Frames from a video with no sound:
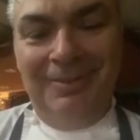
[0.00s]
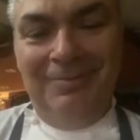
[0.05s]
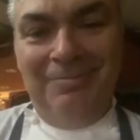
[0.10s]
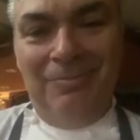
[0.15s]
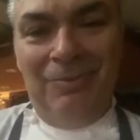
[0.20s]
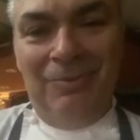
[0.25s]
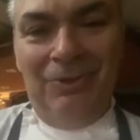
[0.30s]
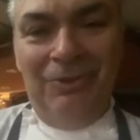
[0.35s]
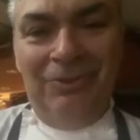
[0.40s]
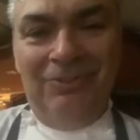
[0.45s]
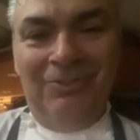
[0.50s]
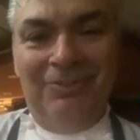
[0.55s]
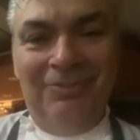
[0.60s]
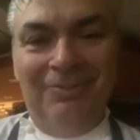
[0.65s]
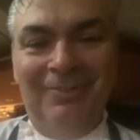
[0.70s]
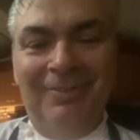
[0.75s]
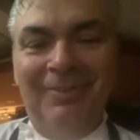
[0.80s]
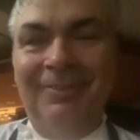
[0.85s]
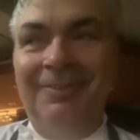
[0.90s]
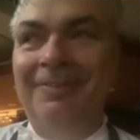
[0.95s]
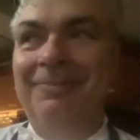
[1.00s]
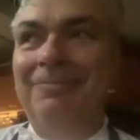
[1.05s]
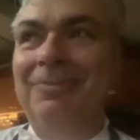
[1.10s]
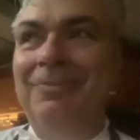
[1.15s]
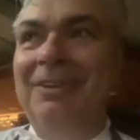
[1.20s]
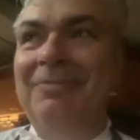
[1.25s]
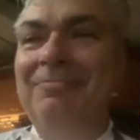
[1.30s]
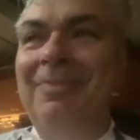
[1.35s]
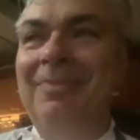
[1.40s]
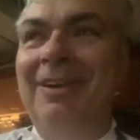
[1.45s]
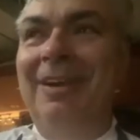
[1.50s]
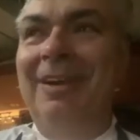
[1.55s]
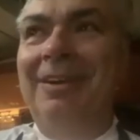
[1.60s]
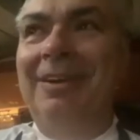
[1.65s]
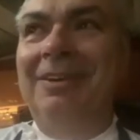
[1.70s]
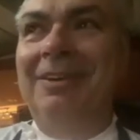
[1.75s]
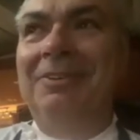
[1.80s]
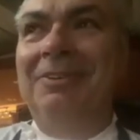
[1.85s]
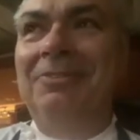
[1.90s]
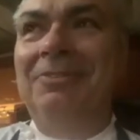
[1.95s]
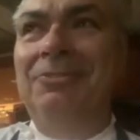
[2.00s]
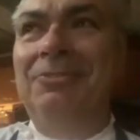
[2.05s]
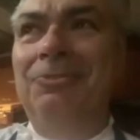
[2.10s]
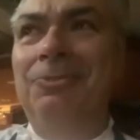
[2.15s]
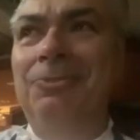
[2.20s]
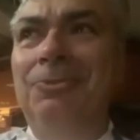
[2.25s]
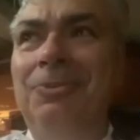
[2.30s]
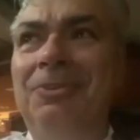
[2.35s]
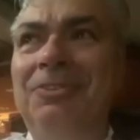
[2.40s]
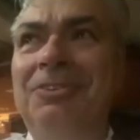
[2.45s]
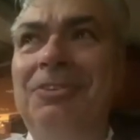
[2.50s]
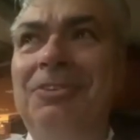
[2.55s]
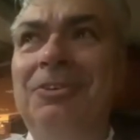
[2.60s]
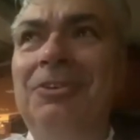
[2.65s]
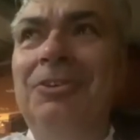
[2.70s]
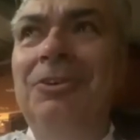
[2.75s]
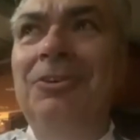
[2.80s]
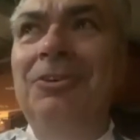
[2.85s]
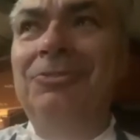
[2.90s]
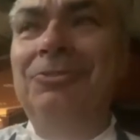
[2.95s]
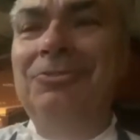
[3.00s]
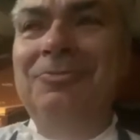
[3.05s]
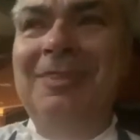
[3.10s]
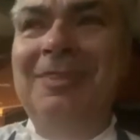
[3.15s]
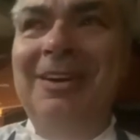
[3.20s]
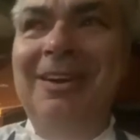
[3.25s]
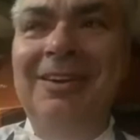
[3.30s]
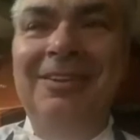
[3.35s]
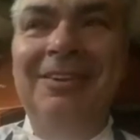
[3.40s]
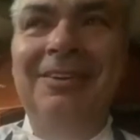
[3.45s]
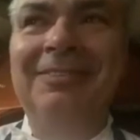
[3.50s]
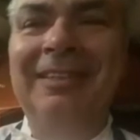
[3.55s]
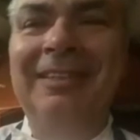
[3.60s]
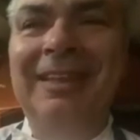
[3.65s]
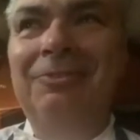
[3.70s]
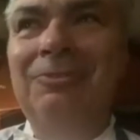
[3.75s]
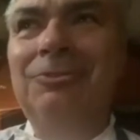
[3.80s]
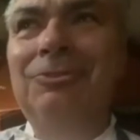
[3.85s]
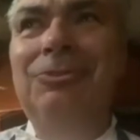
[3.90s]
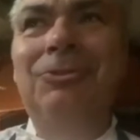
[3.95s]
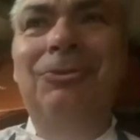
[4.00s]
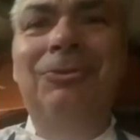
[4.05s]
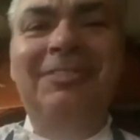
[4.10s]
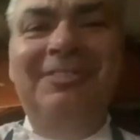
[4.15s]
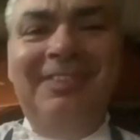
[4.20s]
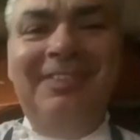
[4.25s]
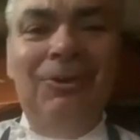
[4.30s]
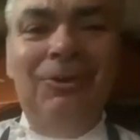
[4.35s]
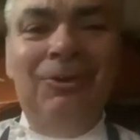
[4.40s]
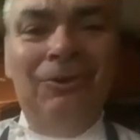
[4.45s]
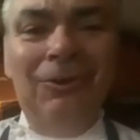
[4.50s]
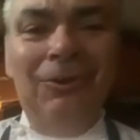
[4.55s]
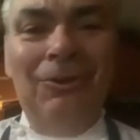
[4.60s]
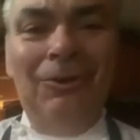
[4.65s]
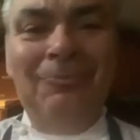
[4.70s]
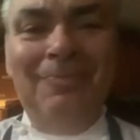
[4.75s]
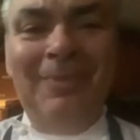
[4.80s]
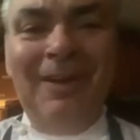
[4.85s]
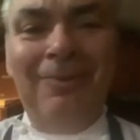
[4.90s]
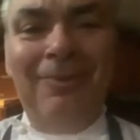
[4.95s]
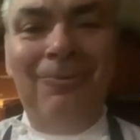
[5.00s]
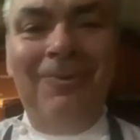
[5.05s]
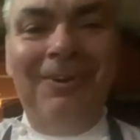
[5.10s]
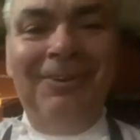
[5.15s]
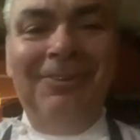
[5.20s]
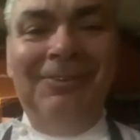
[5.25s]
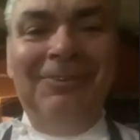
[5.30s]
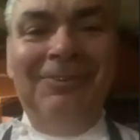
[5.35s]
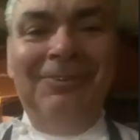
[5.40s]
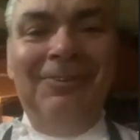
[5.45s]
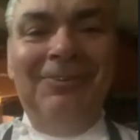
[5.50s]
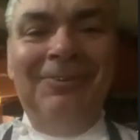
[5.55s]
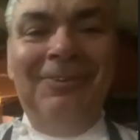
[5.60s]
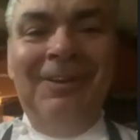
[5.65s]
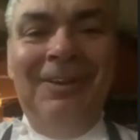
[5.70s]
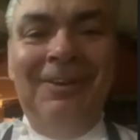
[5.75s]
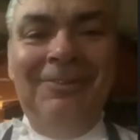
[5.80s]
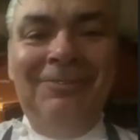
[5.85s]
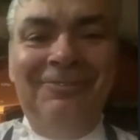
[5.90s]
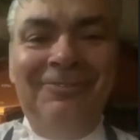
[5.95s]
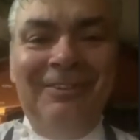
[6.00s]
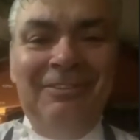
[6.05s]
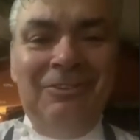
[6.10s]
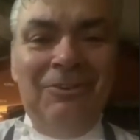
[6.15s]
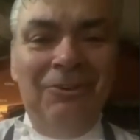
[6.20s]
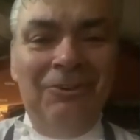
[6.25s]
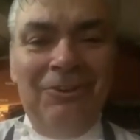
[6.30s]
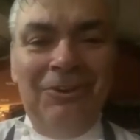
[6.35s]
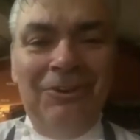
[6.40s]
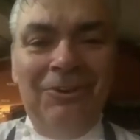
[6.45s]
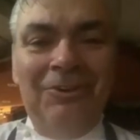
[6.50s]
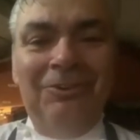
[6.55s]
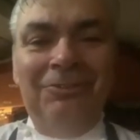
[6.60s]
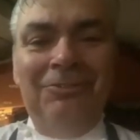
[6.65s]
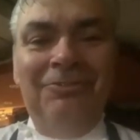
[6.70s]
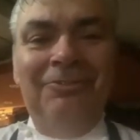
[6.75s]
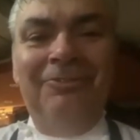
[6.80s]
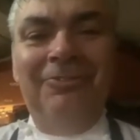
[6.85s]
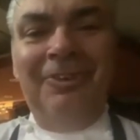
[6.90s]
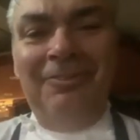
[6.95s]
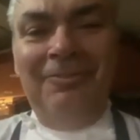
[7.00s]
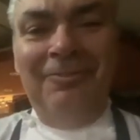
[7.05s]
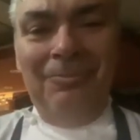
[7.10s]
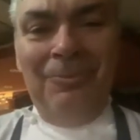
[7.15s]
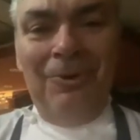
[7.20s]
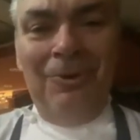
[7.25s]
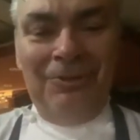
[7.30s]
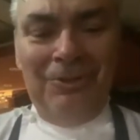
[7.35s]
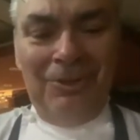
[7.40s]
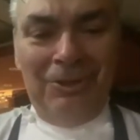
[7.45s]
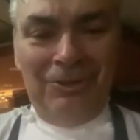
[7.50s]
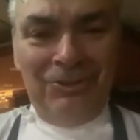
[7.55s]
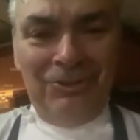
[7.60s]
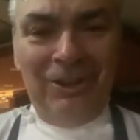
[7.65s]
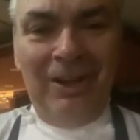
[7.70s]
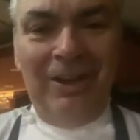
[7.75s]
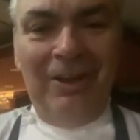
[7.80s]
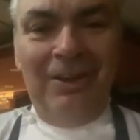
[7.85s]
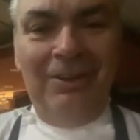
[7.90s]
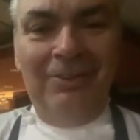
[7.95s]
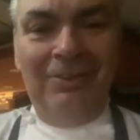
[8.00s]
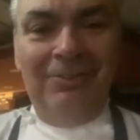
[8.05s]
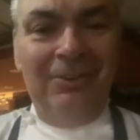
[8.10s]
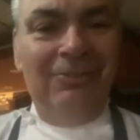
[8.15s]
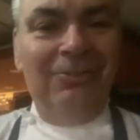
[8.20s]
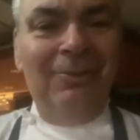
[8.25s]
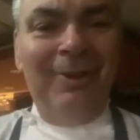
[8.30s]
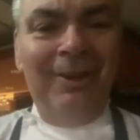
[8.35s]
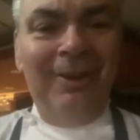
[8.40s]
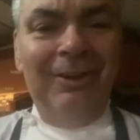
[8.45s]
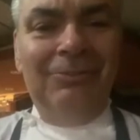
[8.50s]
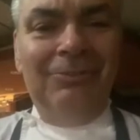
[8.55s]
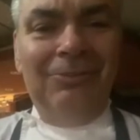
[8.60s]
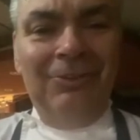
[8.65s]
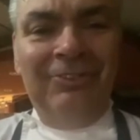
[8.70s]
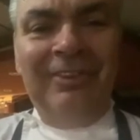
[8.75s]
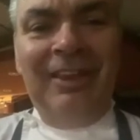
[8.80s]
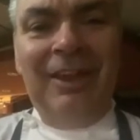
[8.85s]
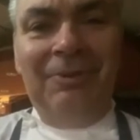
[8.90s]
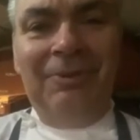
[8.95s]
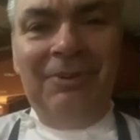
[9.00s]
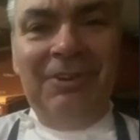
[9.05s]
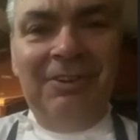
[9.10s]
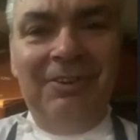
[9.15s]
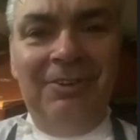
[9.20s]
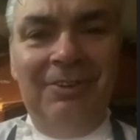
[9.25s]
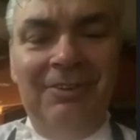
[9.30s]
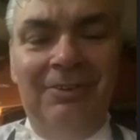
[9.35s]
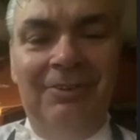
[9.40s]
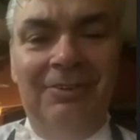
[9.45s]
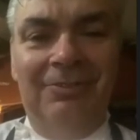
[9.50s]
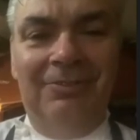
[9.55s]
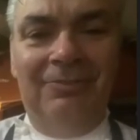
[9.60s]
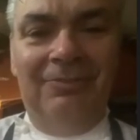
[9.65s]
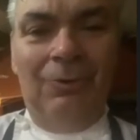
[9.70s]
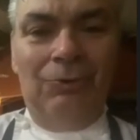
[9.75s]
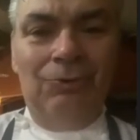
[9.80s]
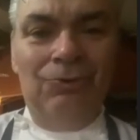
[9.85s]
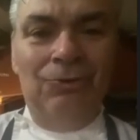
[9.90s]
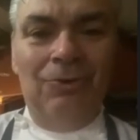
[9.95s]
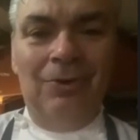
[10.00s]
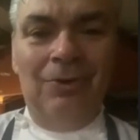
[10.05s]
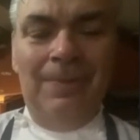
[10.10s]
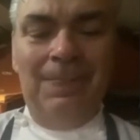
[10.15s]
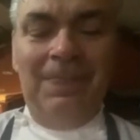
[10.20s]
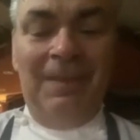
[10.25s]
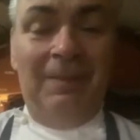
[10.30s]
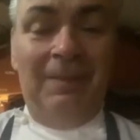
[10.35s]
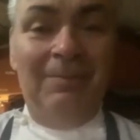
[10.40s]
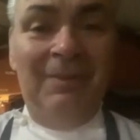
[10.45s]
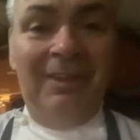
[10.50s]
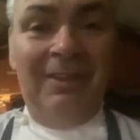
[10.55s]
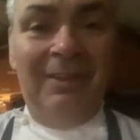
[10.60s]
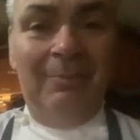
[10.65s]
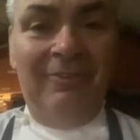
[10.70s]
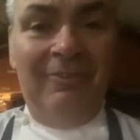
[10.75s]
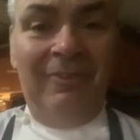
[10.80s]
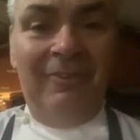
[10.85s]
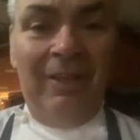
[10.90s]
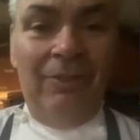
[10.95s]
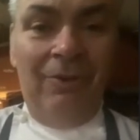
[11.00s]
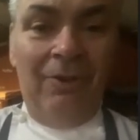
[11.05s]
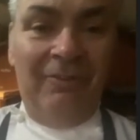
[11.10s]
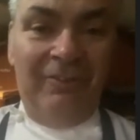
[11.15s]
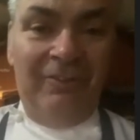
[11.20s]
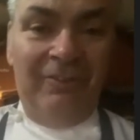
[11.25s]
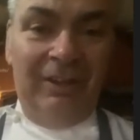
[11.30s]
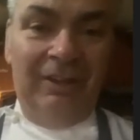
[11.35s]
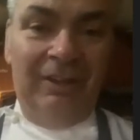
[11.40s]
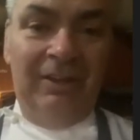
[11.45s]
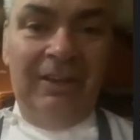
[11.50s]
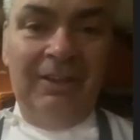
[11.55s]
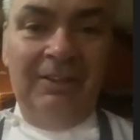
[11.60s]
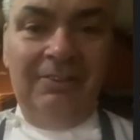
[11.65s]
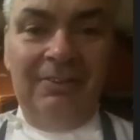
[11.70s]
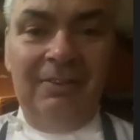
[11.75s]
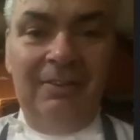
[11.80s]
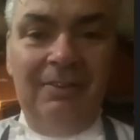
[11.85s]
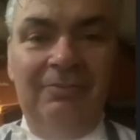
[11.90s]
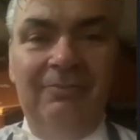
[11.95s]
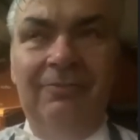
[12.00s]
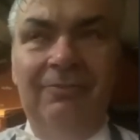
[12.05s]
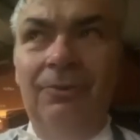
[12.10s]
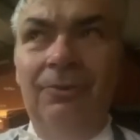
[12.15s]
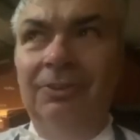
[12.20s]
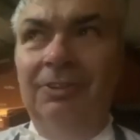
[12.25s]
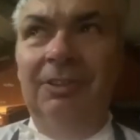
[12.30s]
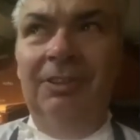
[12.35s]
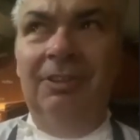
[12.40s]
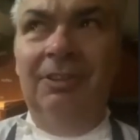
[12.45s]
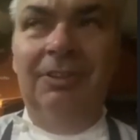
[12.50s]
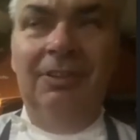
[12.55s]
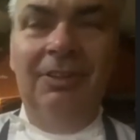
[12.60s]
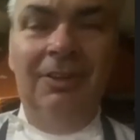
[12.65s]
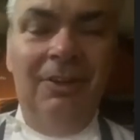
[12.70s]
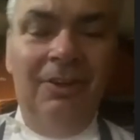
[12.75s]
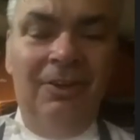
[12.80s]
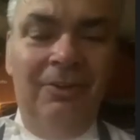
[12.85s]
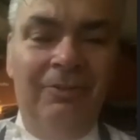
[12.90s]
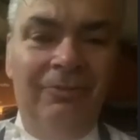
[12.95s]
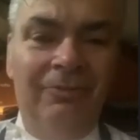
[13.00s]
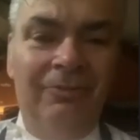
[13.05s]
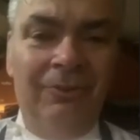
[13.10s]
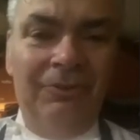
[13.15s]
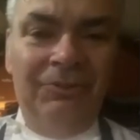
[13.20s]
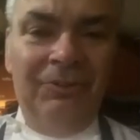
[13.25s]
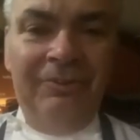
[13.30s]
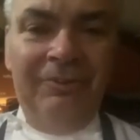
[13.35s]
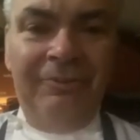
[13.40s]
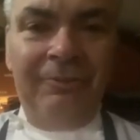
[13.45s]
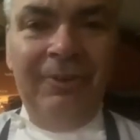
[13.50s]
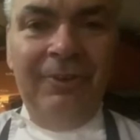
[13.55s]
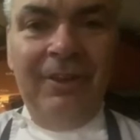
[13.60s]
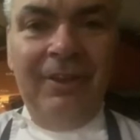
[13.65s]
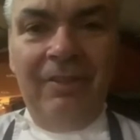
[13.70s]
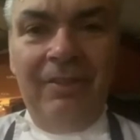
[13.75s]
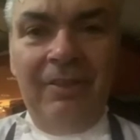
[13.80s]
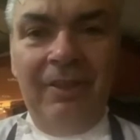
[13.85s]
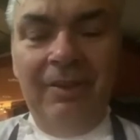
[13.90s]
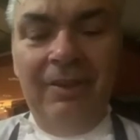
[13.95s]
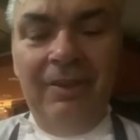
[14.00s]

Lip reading: What bring back 20 years to it's like you reset the clock backward. You feel younger, you feel more energized. It's a scary, it's for sure. I became a father very late, at 43, I think.